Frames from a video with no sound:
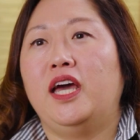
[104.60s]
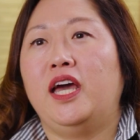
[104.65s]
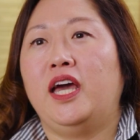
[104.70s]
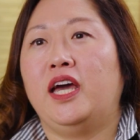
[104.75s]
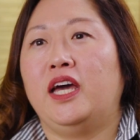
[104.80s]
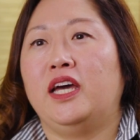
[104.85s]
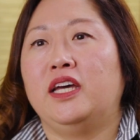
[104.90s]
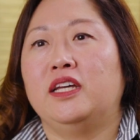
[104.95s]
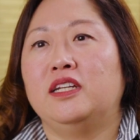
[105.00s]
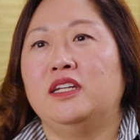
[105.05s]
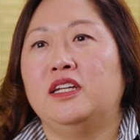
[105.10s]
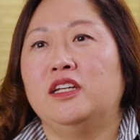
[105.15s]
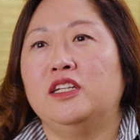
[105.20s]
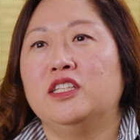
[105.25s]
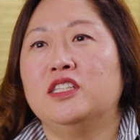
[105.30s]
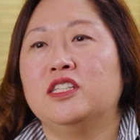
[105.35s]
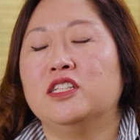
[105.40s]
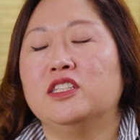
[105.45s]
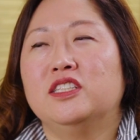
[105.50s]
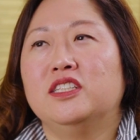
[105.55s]
And
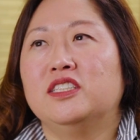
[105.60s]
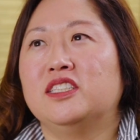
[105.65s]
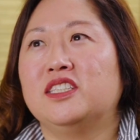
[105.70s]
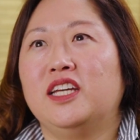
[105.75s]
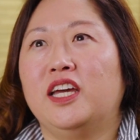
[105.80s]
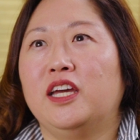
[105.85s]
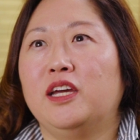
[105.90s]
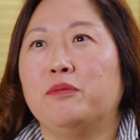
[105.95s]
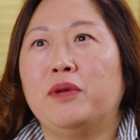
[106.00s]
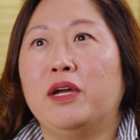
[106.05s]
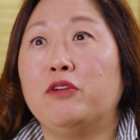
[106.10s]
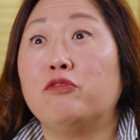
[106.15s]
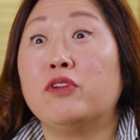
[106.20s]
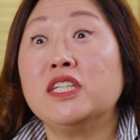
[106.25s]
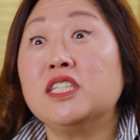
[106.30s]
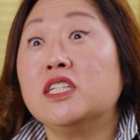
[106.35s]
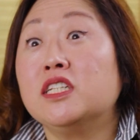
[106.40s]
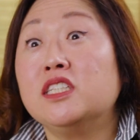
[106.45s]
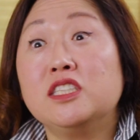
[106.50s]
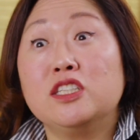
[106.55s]
till this day, my
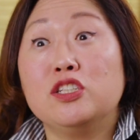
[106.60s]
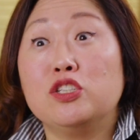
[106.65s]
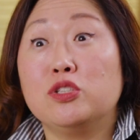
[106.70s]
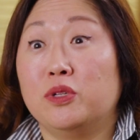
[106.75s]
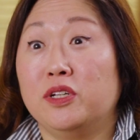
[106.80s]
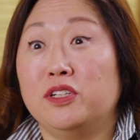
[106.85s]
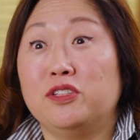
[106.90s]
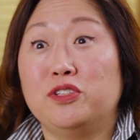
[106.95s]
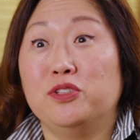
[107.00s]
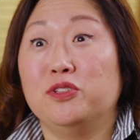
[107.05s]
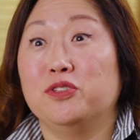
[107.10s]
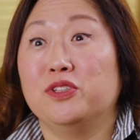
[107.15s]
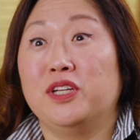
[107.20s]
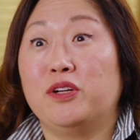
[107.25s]
residents enjoy it too.